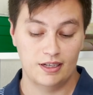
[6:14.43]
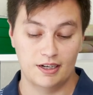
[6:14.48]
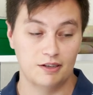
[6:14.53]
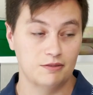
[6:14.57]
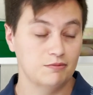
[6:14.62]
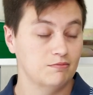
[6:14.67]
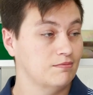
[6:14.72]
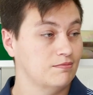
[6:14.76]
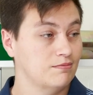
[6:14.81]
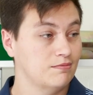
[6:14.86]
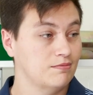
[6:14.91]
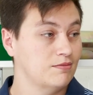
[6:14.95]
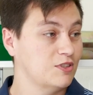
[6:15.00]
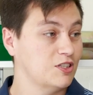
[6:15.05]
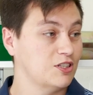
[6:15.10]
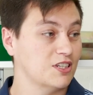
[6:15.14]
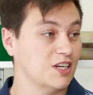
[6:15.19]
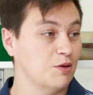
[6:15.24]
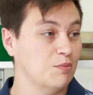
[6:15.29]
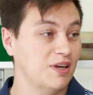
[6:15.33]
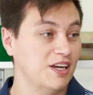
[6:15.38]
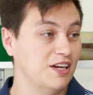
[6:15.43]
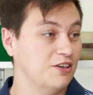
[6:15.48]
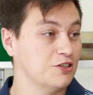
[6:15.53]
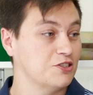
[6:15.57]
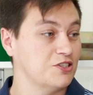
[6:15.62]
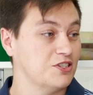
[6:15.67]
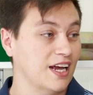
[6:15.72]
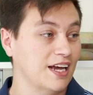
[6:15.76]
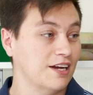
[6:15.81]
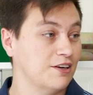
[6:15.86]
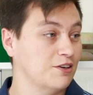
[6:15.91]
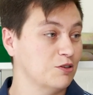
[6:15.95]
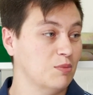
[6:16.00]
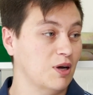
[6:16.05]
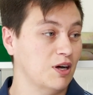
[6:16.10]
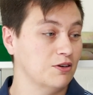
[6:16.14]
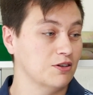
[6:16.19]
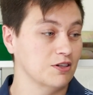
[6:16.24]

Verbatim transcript: you know, just going to be in your standard